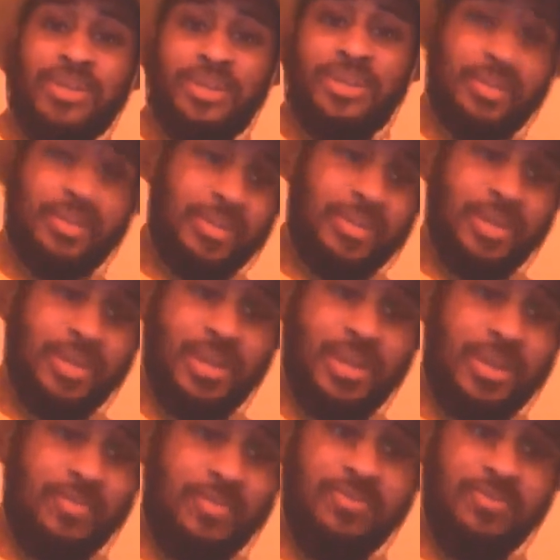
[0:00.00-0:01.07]
let's
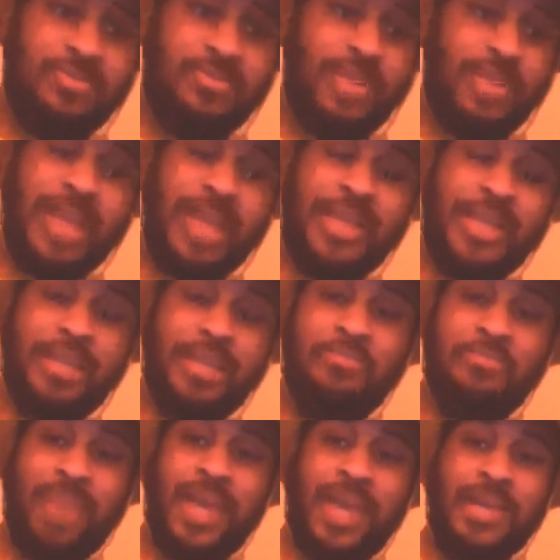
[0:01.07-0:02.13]
see, I think
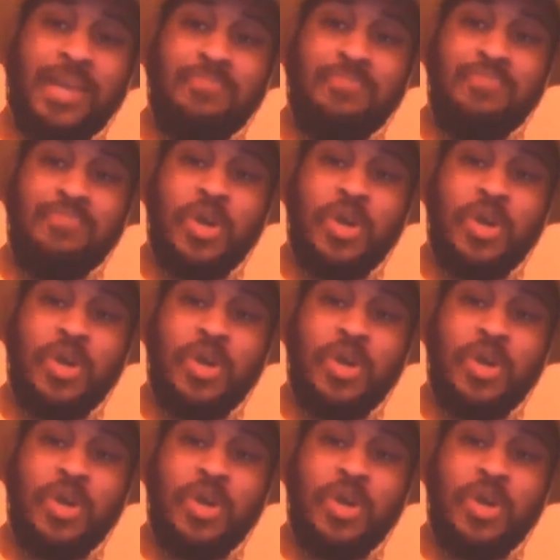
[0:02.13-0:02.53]
in May,